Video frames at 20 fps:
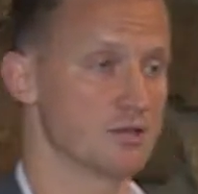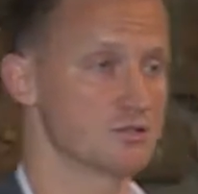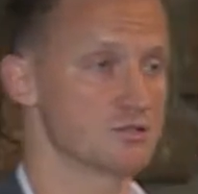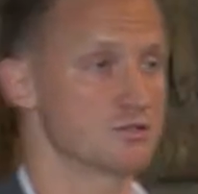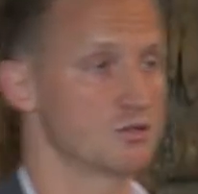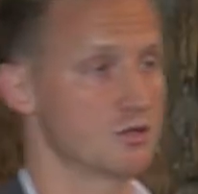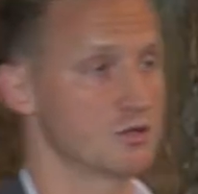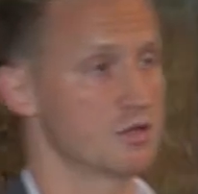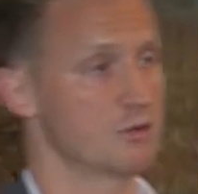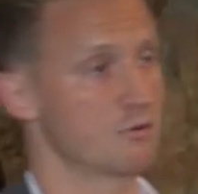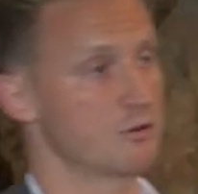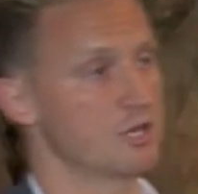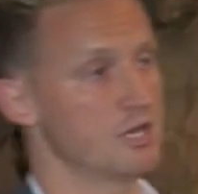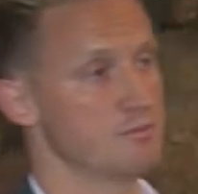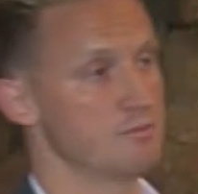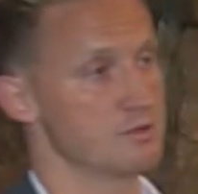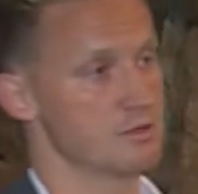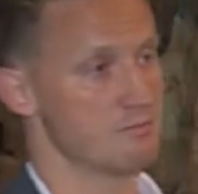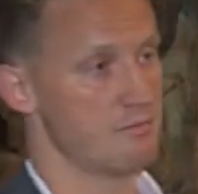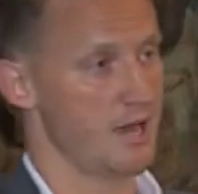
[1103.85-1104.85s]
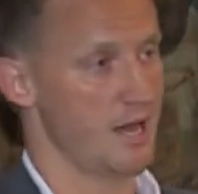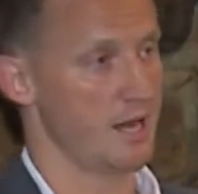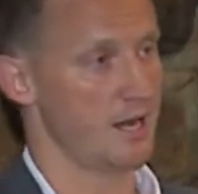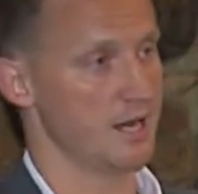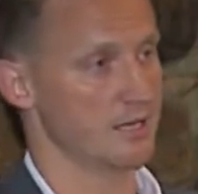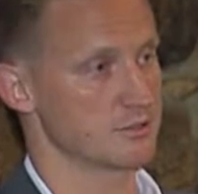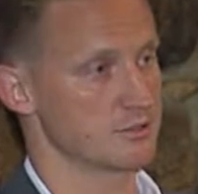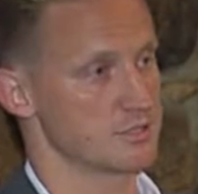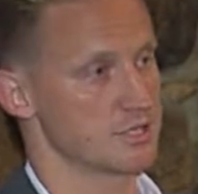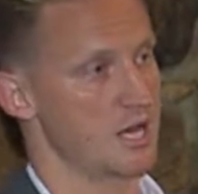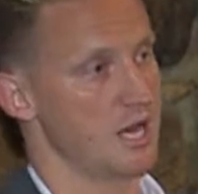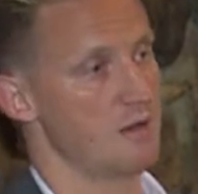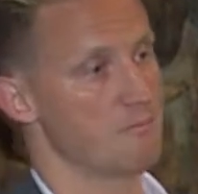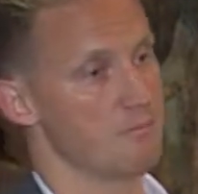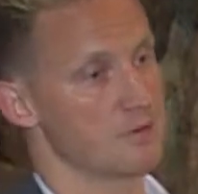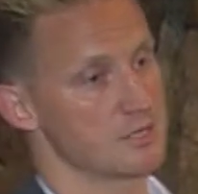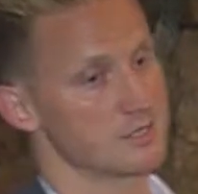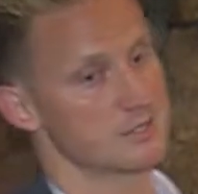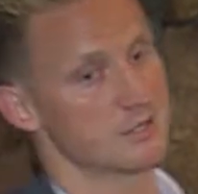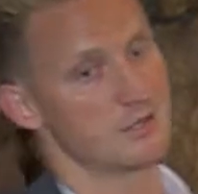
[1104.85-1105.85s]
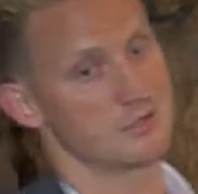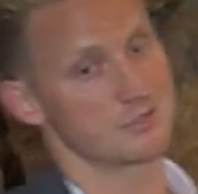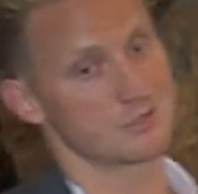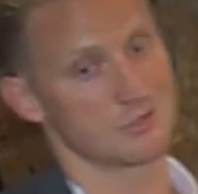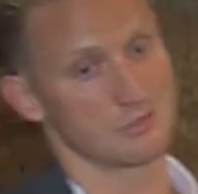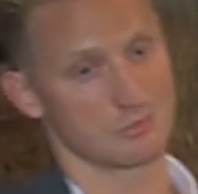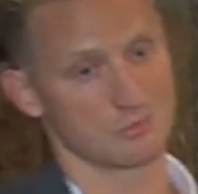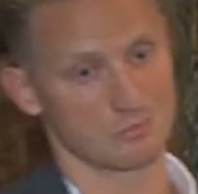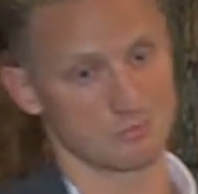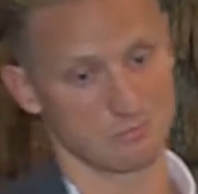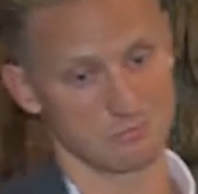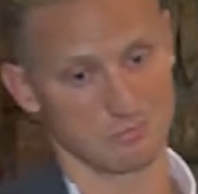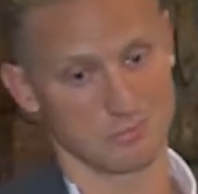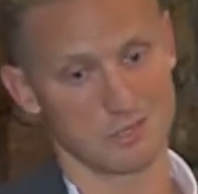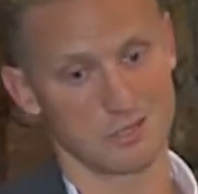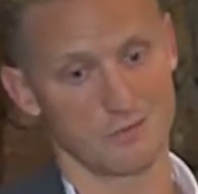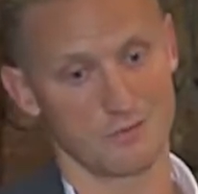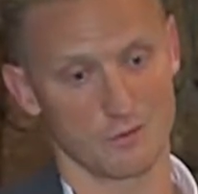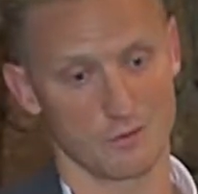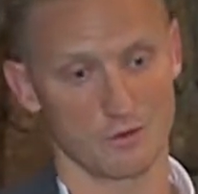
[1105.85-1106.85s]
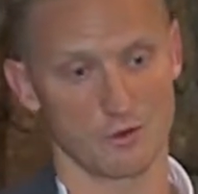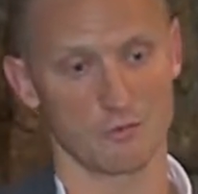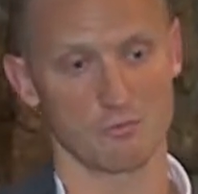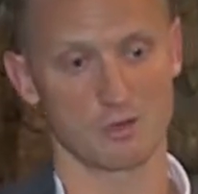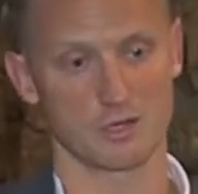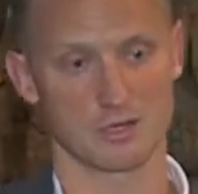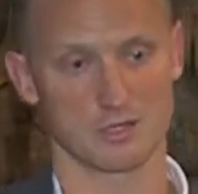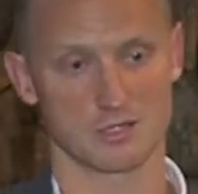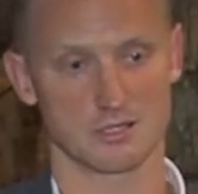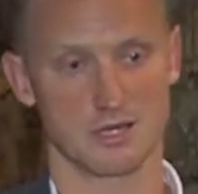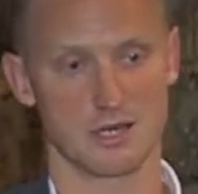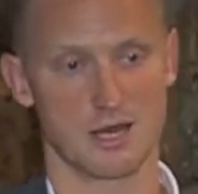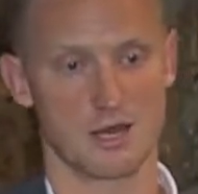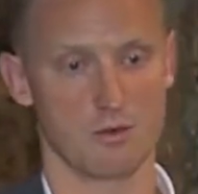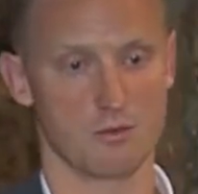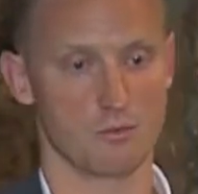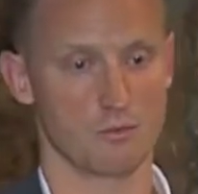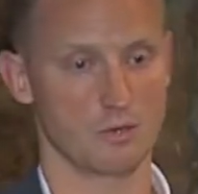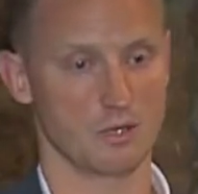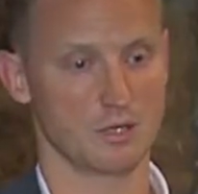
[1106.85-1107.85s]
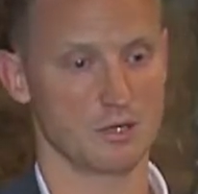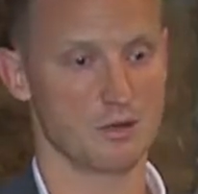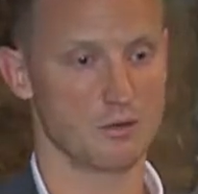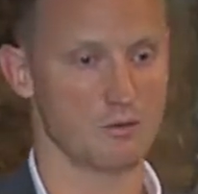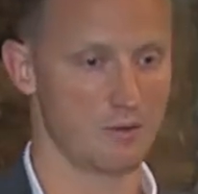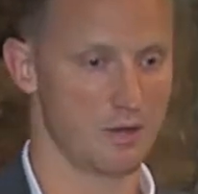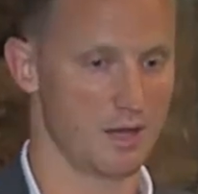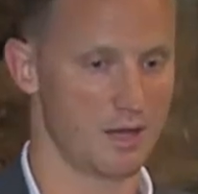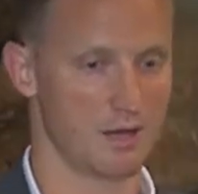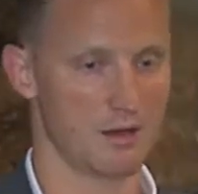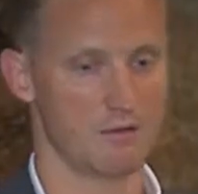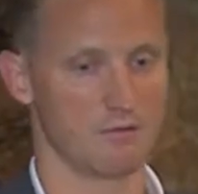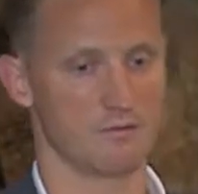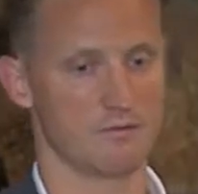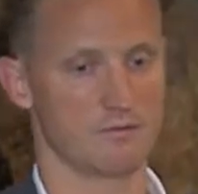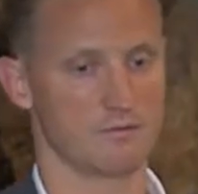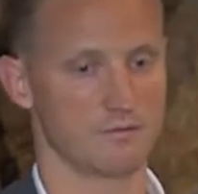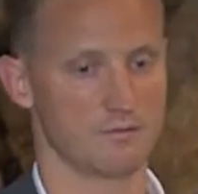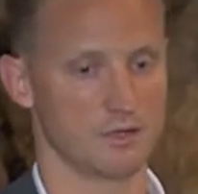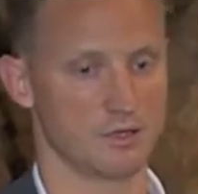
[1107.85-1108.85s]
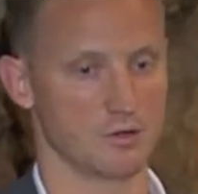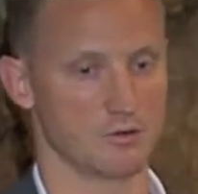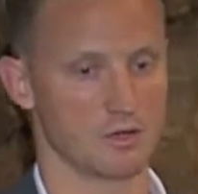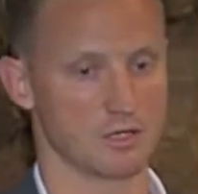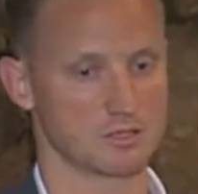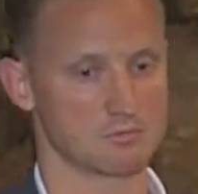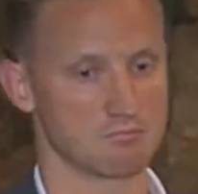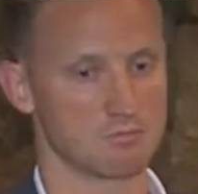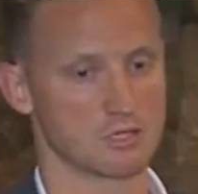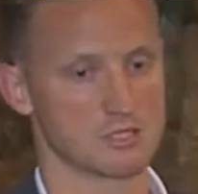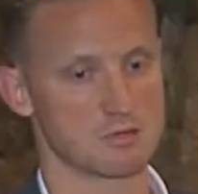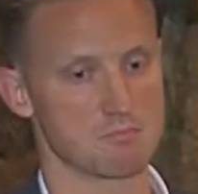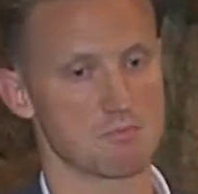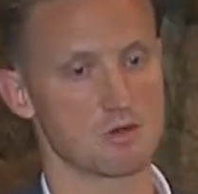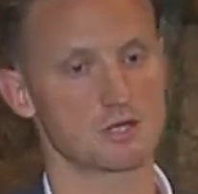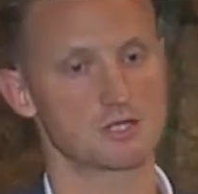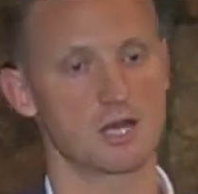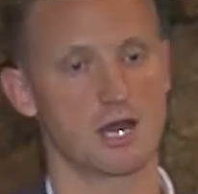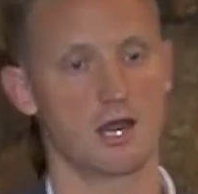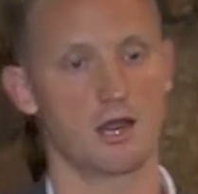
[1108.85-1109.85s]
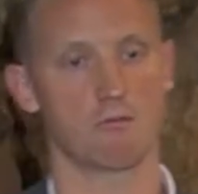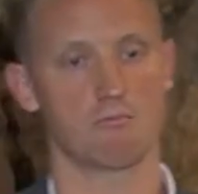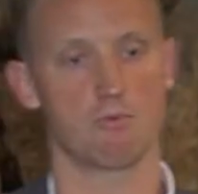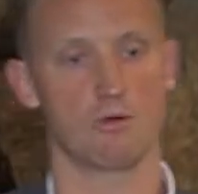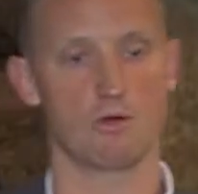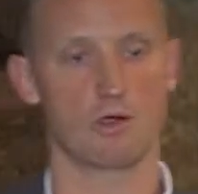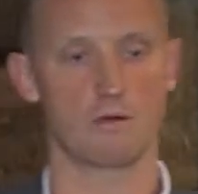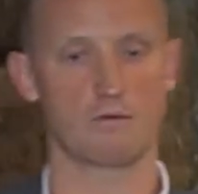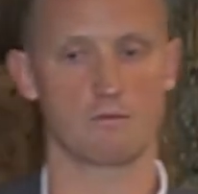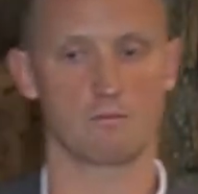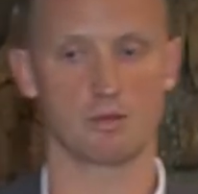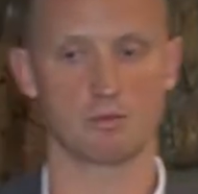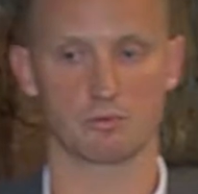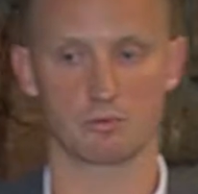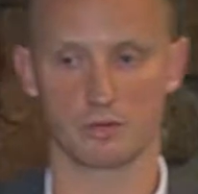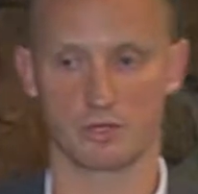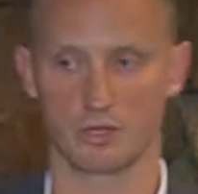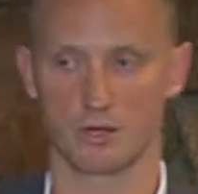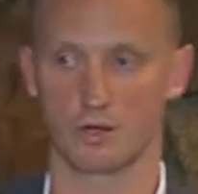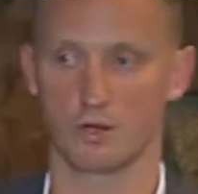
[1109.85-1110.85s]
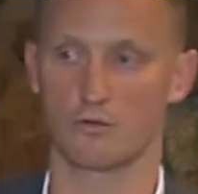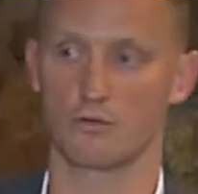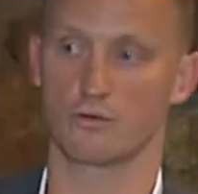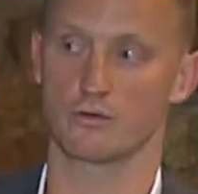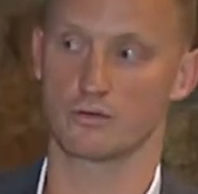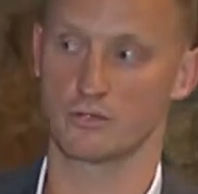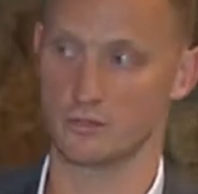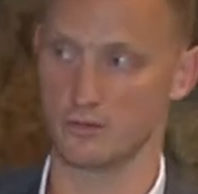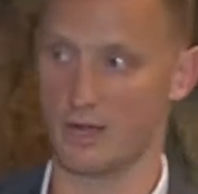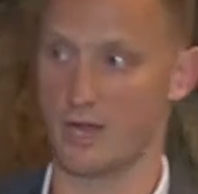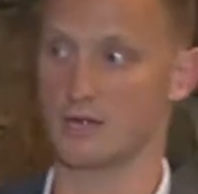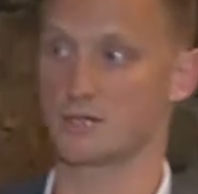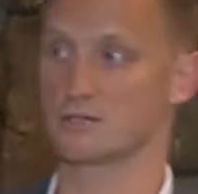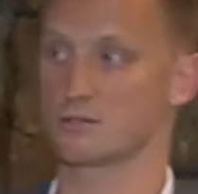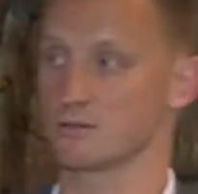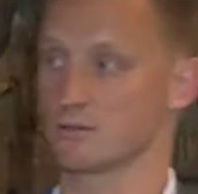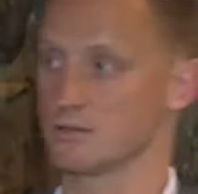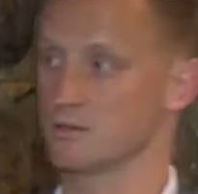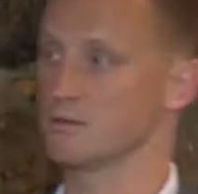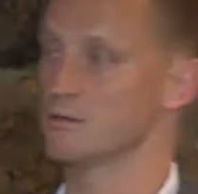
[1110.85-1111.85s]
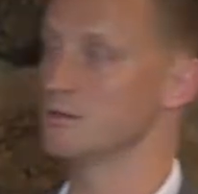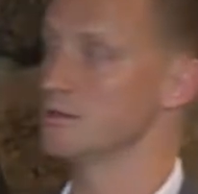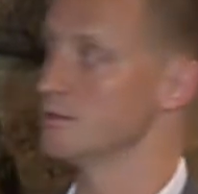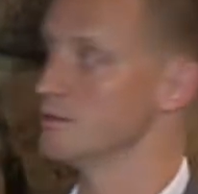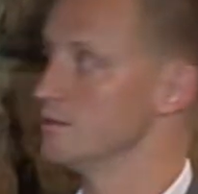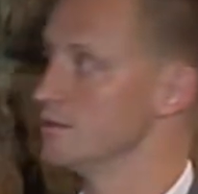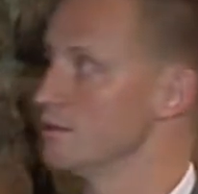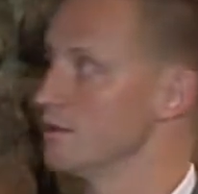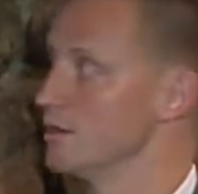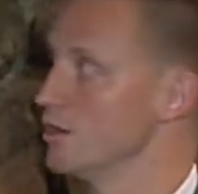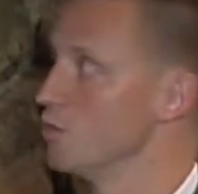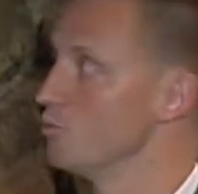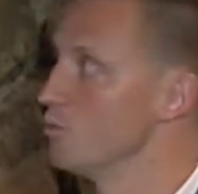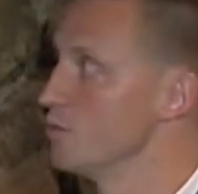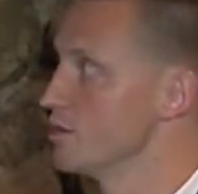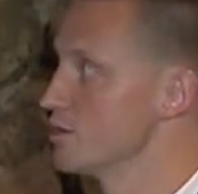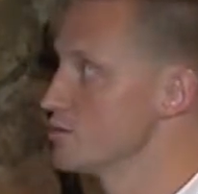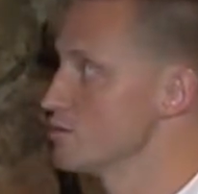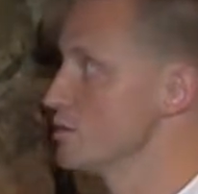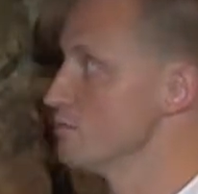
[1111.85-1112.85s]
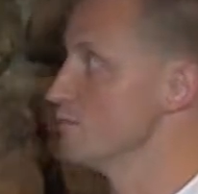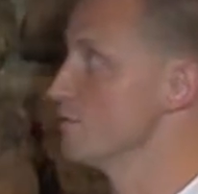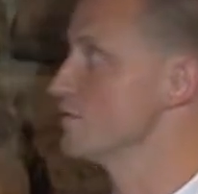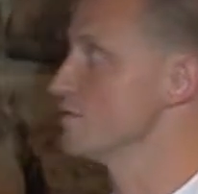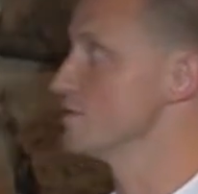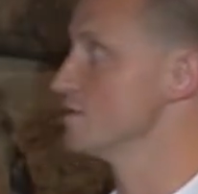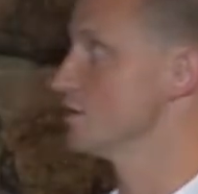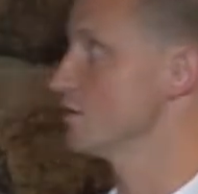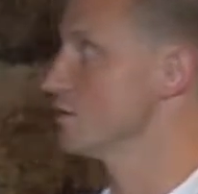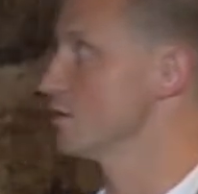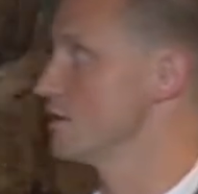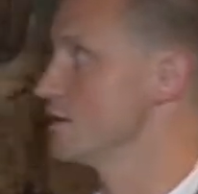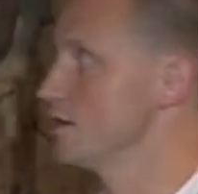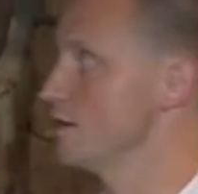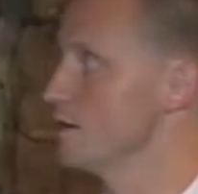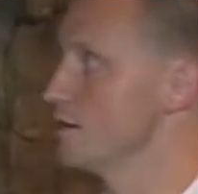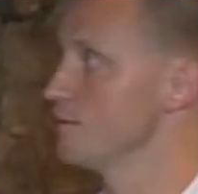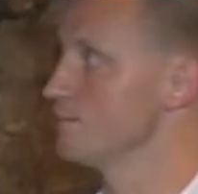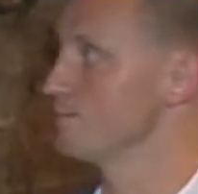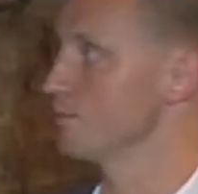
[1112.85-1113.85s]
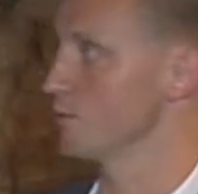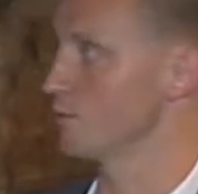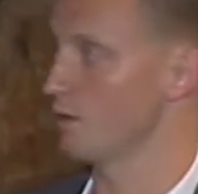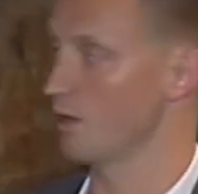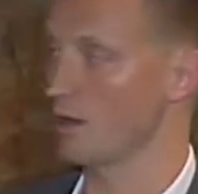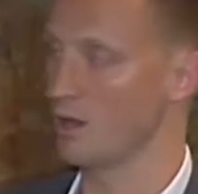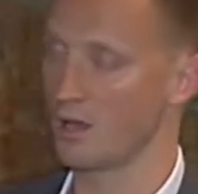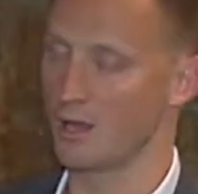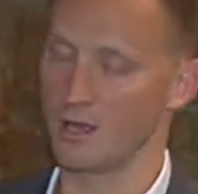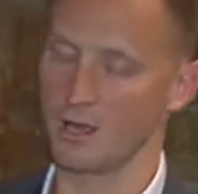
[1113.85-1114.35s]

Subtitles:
It's good that we're keeping the bad actors out, but it's also difficult because now we don't have, it's a much higher bar for people to get over to actually open a treatment facility here, okay?